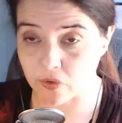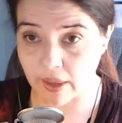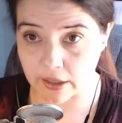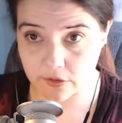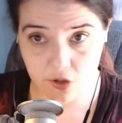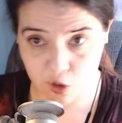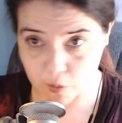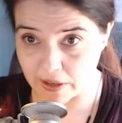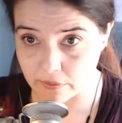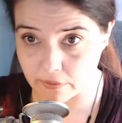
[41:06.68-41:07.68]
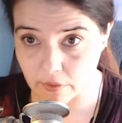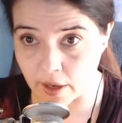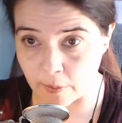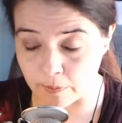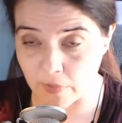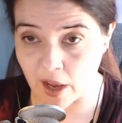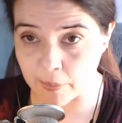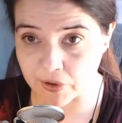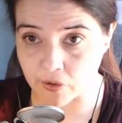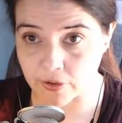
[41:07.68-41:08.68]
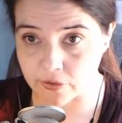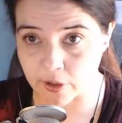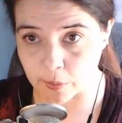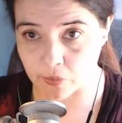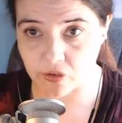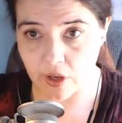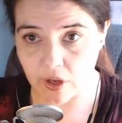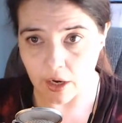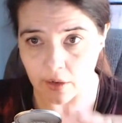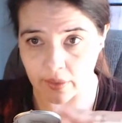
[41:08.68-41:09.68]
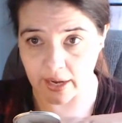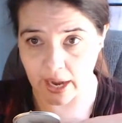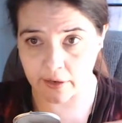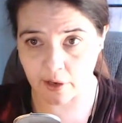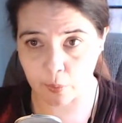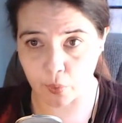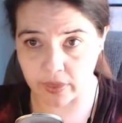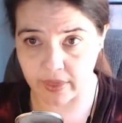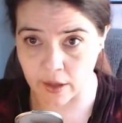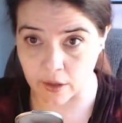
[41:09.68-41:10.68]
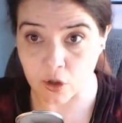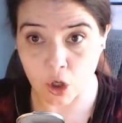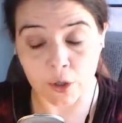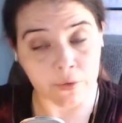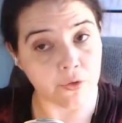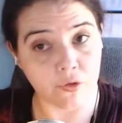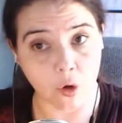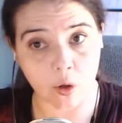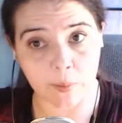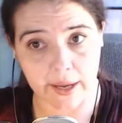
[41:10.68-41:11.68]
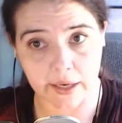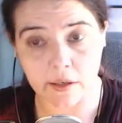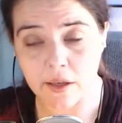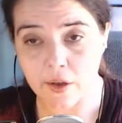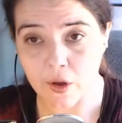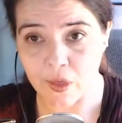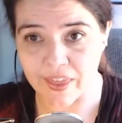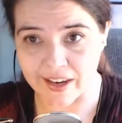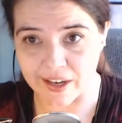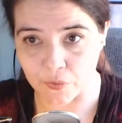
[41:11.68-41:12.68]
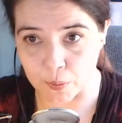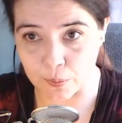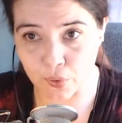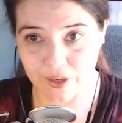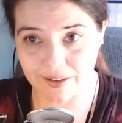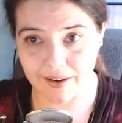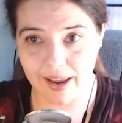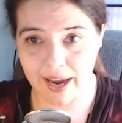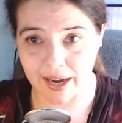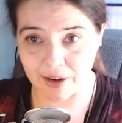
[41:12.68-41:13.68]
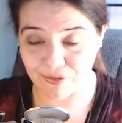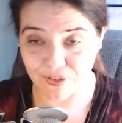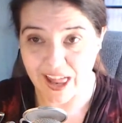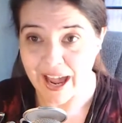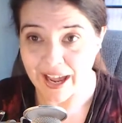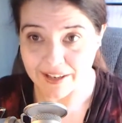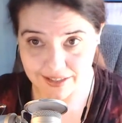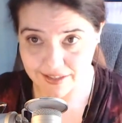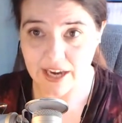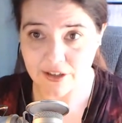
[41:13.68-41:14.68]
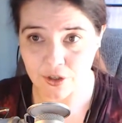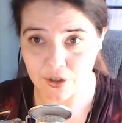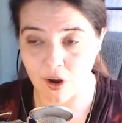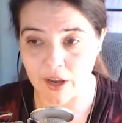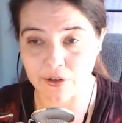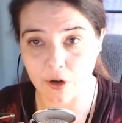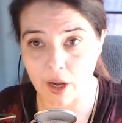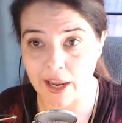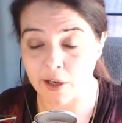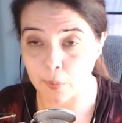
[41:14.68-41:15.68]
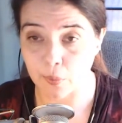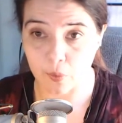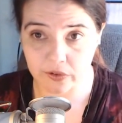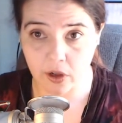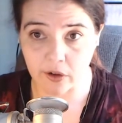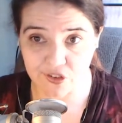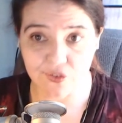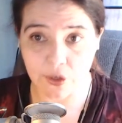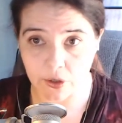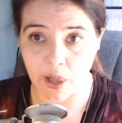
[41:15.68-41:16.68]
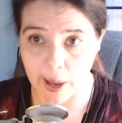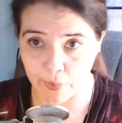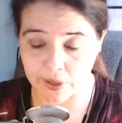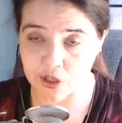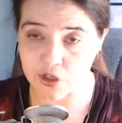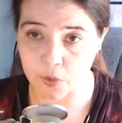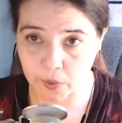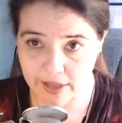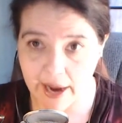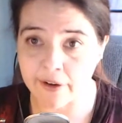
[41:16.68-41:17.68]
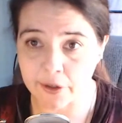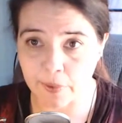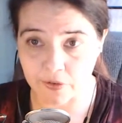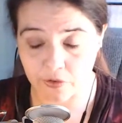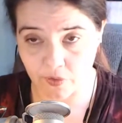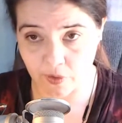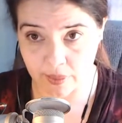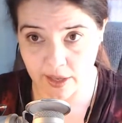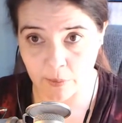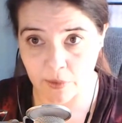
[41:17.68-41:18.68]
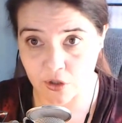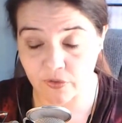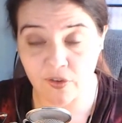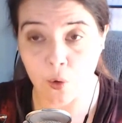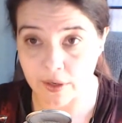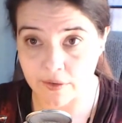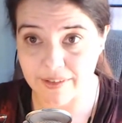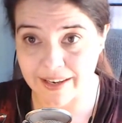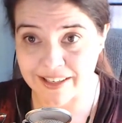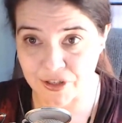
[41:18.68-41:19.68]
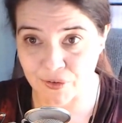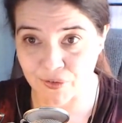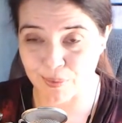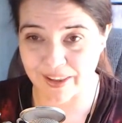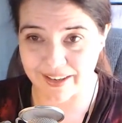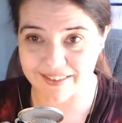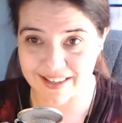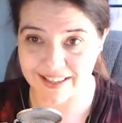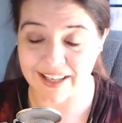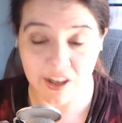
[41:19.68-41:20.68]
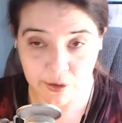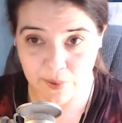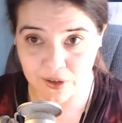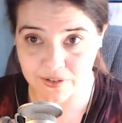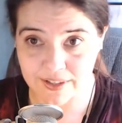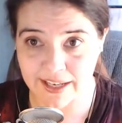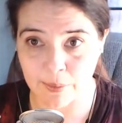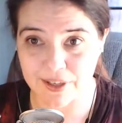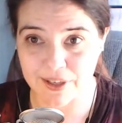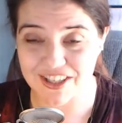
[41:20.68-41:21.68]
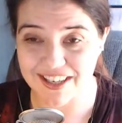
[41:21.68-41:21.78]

like Schmidt um, optical systems that end up with a curved focal plane. That if you put a flat detector on, you're going to end up with what's called spherical aberration, where the outer parts of it, the image focus at a different place than the inner parts of the image.